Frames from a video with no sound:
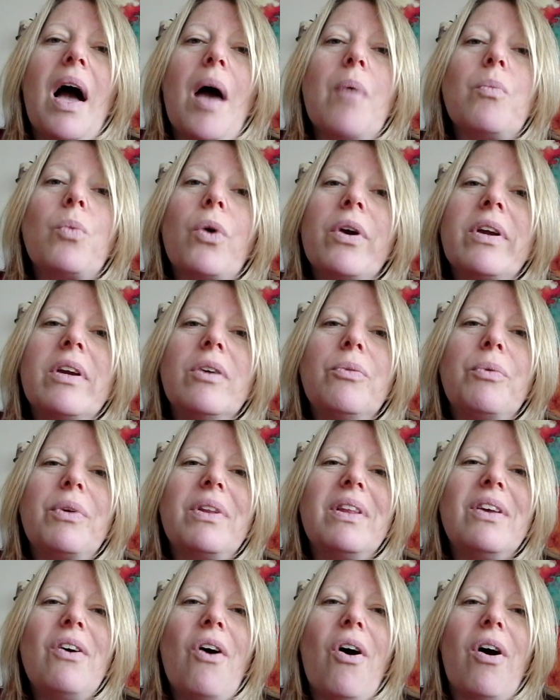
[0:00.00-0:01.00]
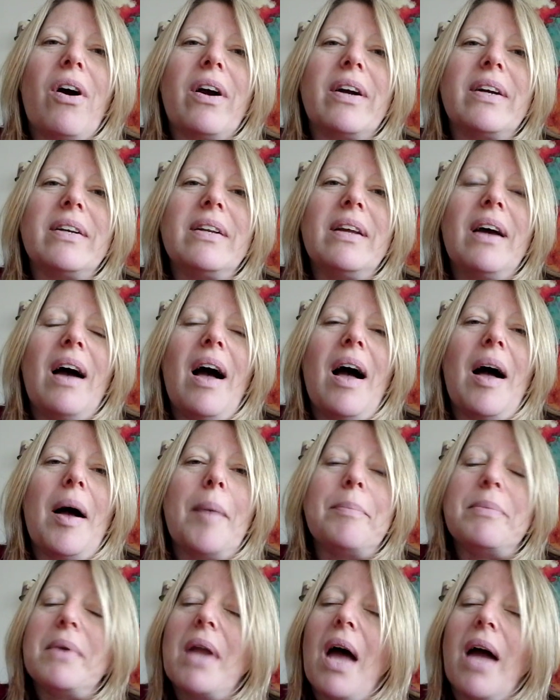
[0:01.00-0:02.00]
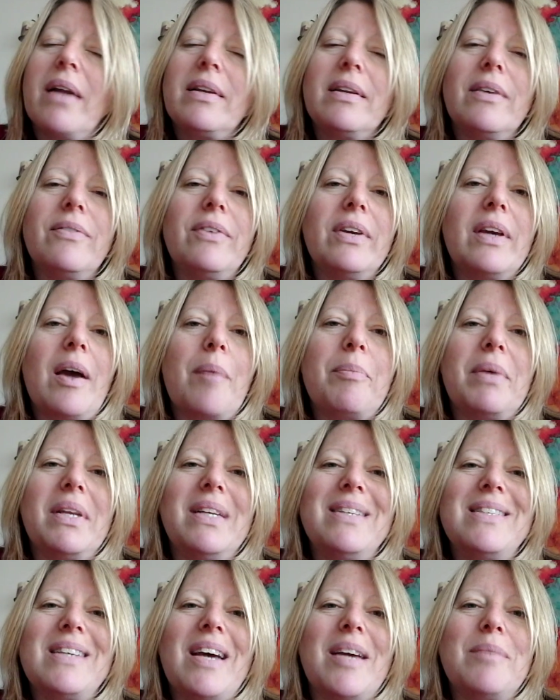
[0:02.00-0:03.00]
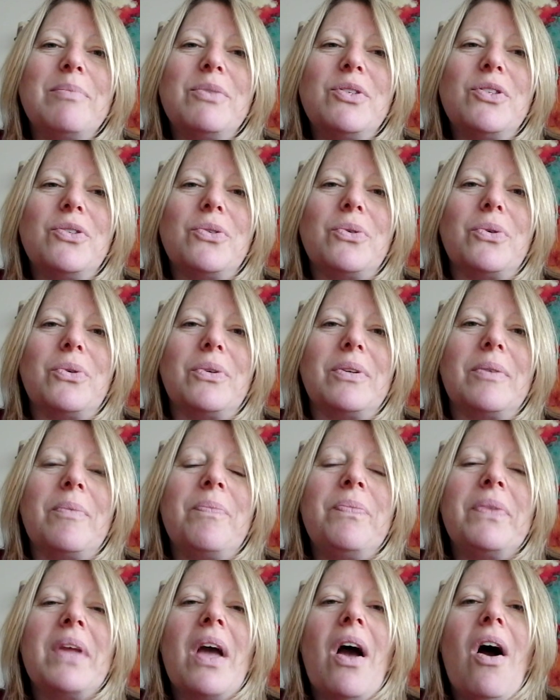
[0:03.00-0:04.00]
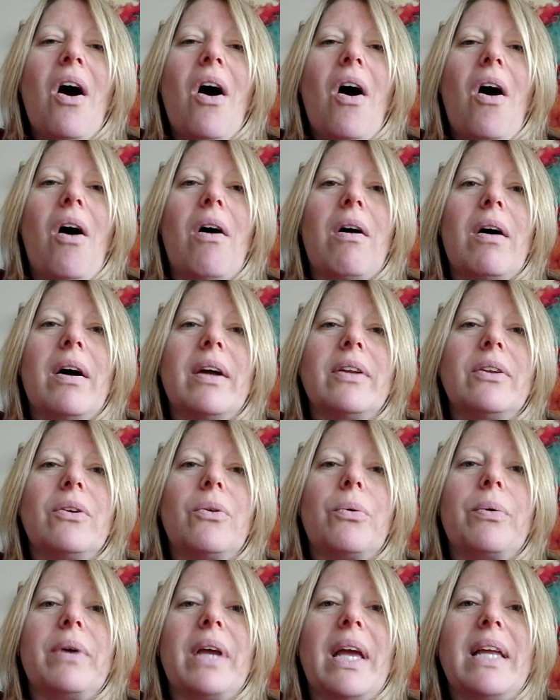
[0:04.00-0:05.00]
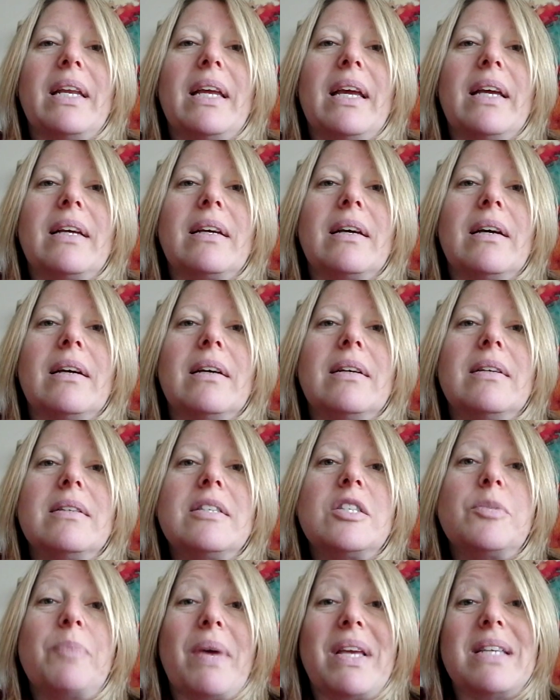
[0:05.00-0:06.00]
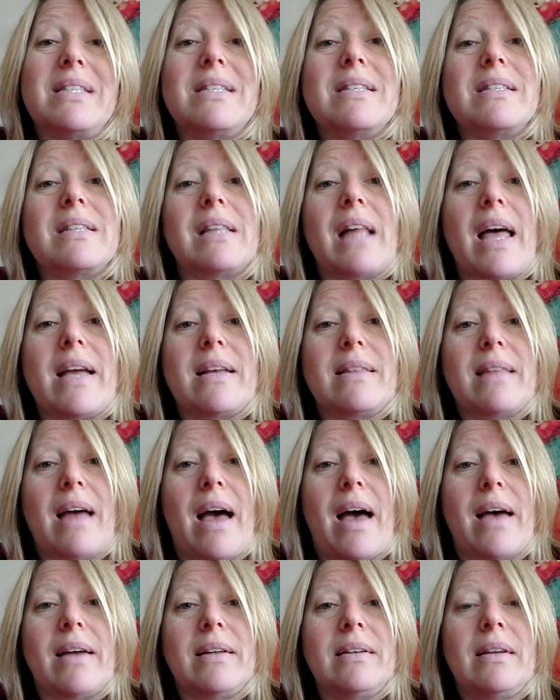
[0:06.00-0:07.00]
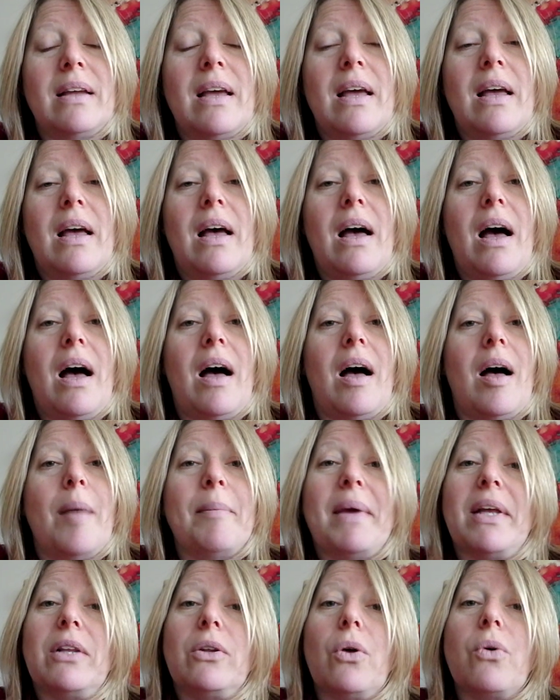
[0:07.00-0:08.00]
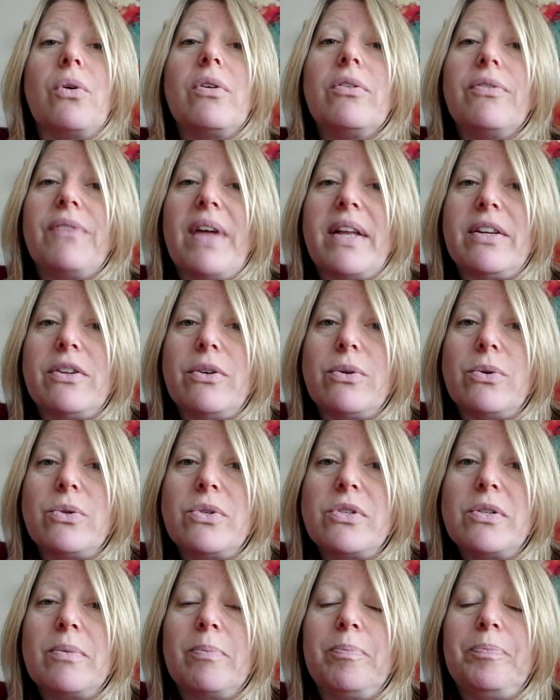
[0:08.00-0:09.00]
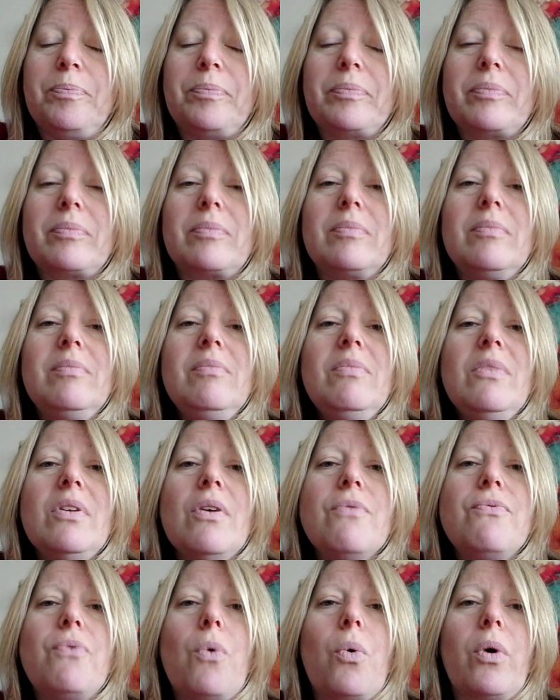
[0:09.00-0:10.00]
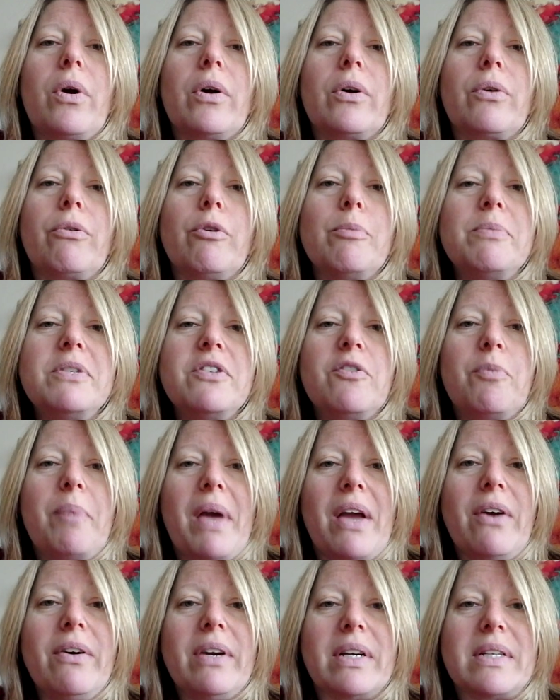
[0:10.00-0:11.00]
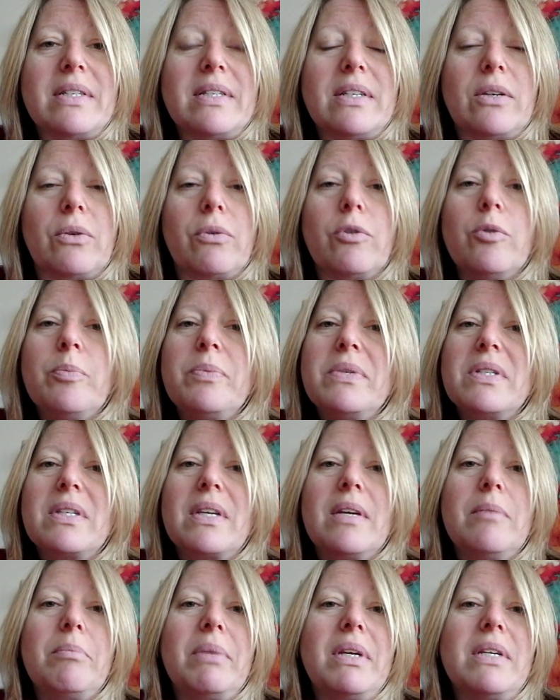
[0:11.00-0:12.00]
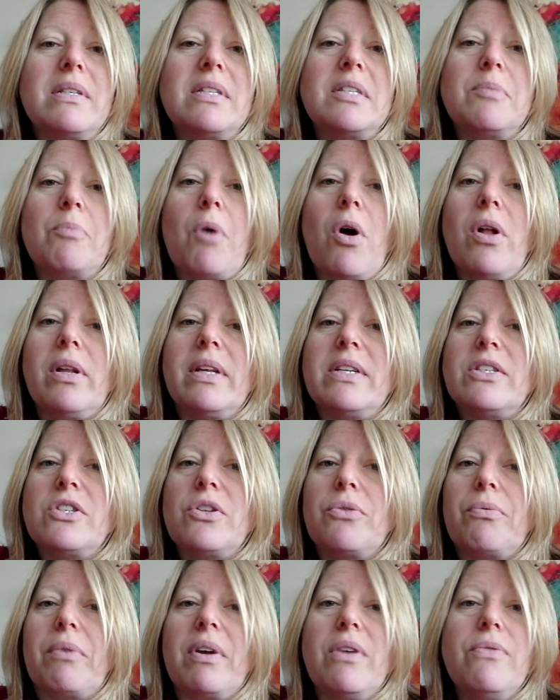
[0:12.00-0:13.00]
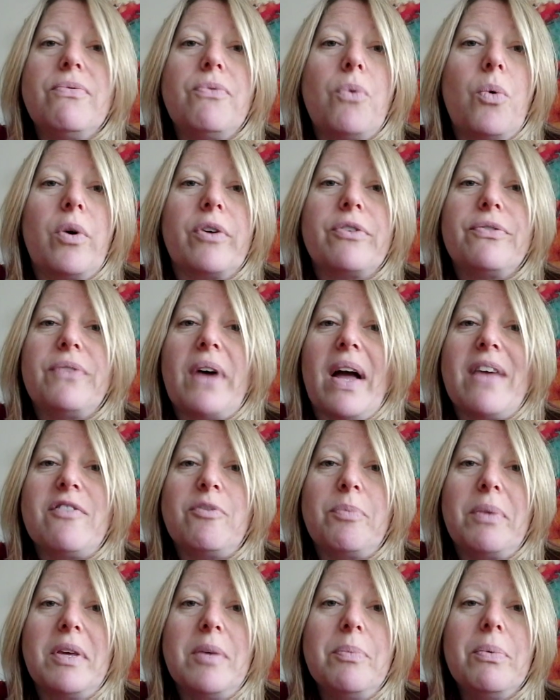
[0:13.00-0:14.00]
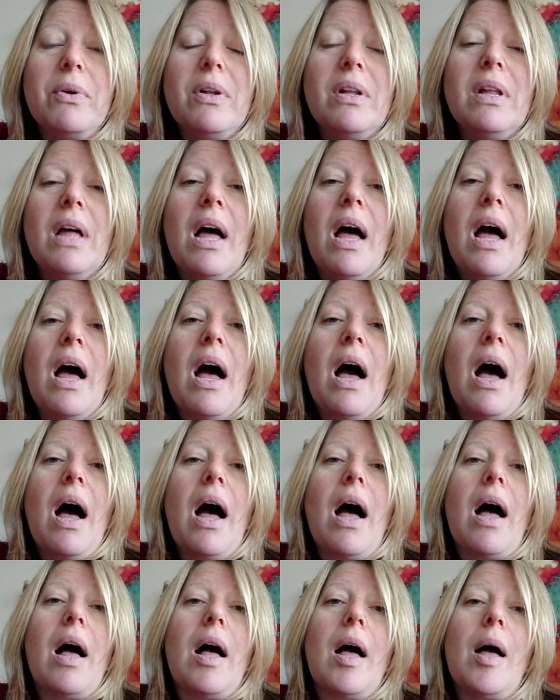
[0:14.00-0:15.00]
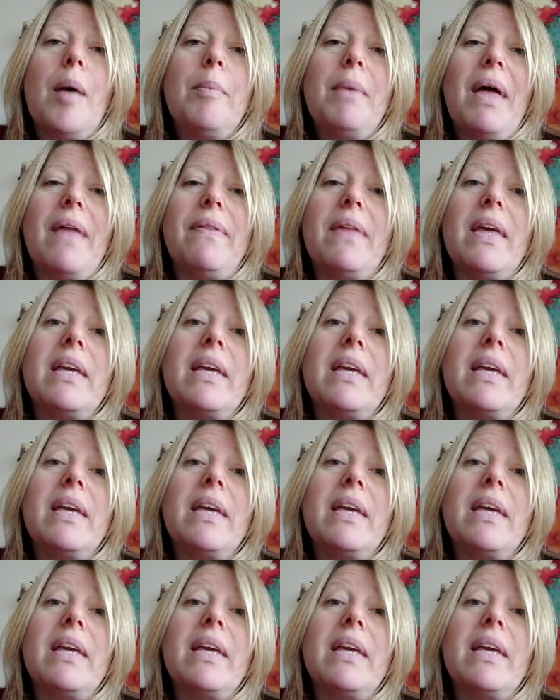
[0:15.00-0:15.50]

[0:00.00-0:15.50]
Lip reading: I'm working really hard, not giving up anytime soon, on creating spaces like that at local venues for groups of parents. And groups can be as small as 3, 4, 5 people, and